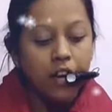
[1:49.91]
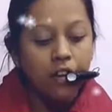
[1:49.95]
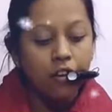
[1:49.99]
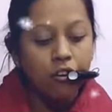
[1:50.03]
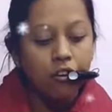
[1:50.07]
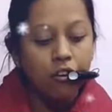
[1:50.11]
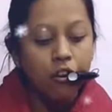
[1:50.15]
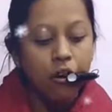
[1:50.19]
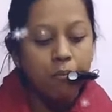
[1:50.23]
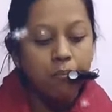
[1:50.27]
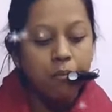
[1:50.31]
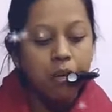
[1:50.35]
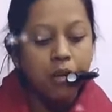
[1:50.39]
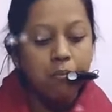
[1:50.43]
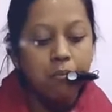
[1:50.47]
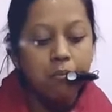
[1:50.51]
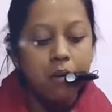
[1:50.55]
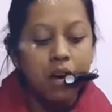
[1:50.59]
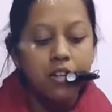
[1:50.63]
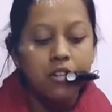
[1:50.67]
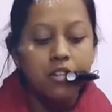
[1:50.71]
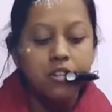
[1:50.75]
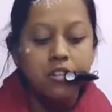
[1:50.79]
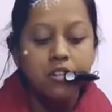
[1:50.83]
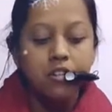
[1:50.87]
economic
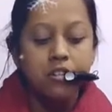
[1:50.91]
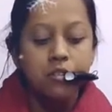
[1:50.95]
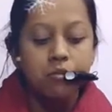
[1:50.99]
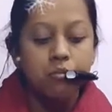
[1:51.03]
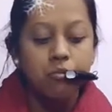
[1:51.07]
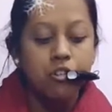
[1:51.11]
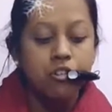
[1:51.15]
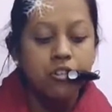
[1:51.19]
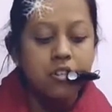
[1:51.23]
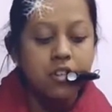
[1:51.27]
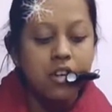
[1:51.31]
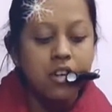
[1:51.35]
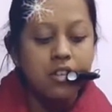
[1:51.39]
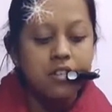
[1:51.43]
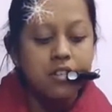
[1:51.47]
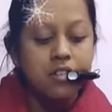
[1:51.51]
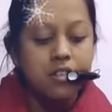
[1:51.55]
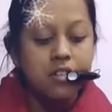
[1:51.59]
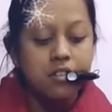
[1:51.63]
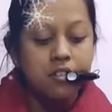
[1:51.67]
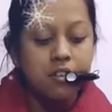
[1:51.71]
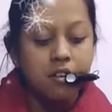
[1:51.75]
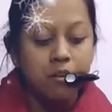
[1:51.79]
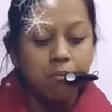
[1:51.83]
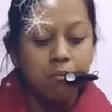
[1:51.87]
matters was
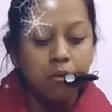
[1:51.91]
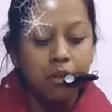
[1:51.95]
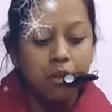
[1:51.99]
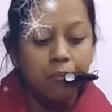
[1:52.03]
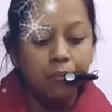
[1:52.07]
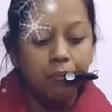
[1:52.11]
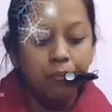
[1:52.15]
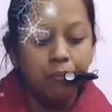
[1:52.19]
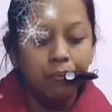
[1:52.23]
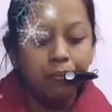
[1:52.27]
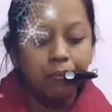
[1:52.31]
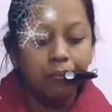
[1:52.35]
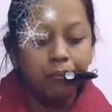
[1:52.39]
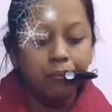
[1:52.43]
considerable.